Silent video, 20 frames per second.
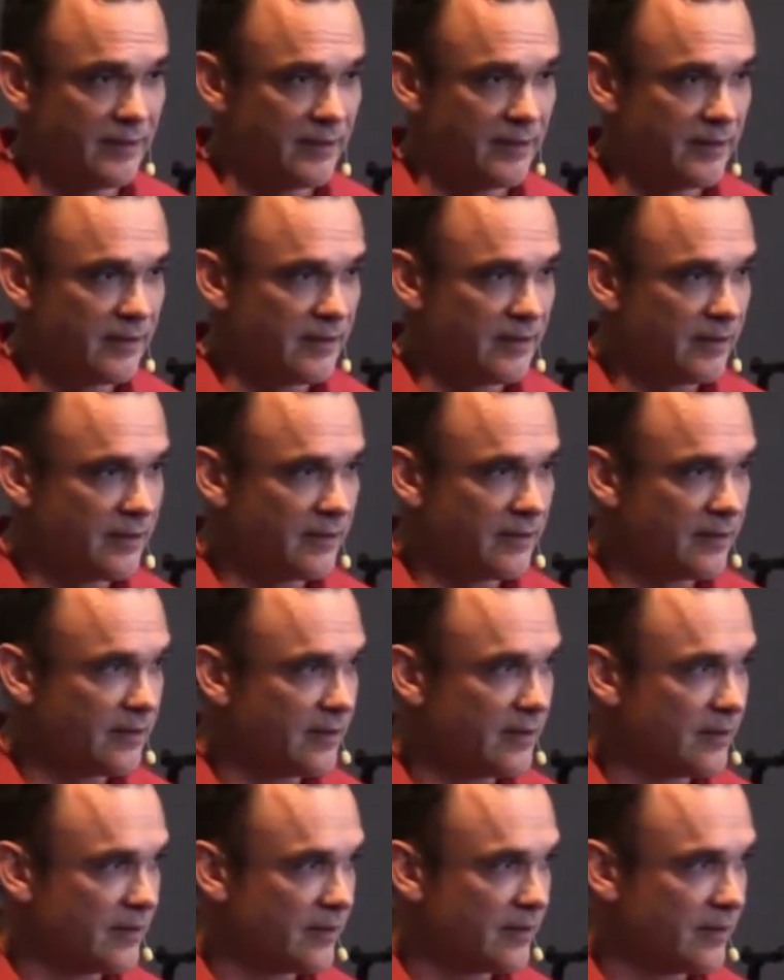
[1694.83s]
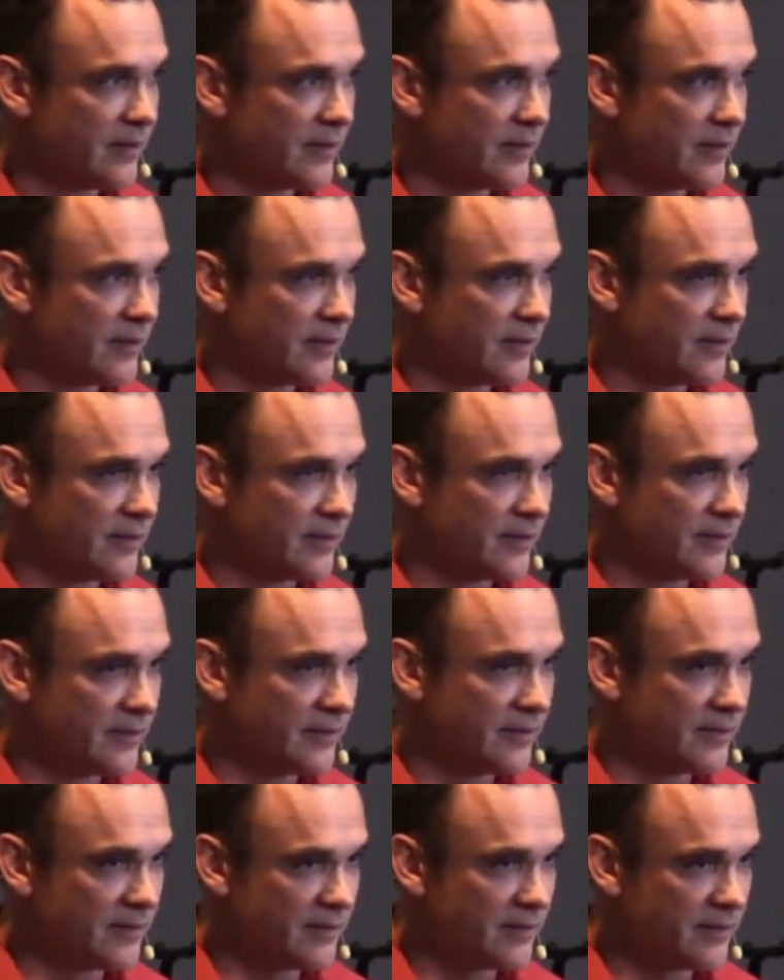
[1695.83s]

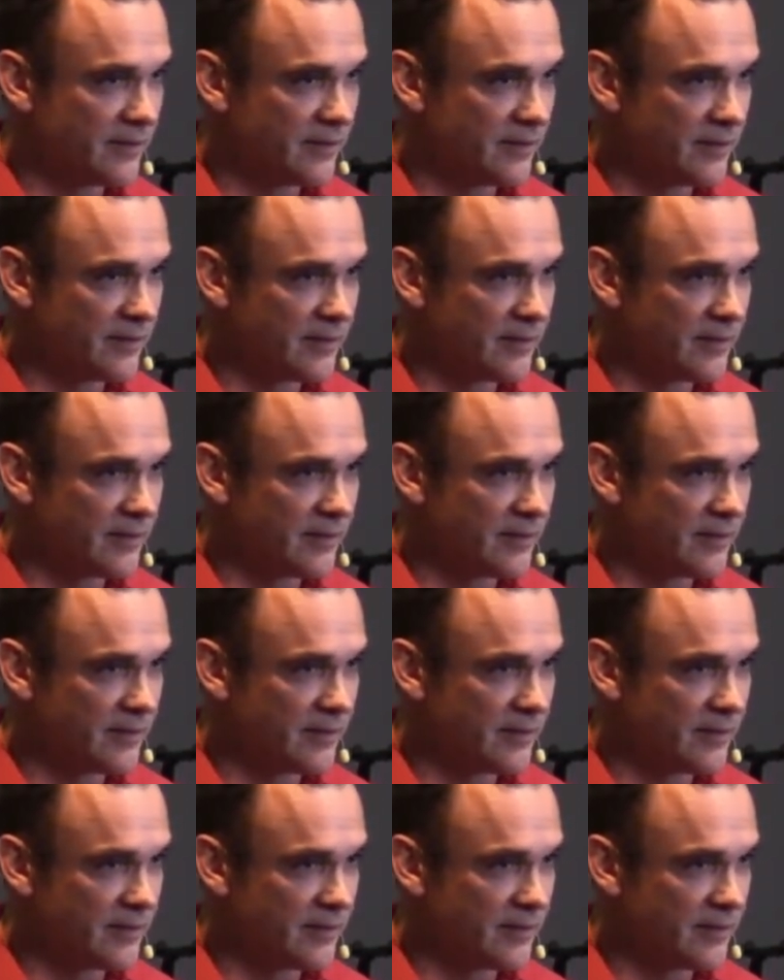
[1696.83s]
No one is speaking in this clip.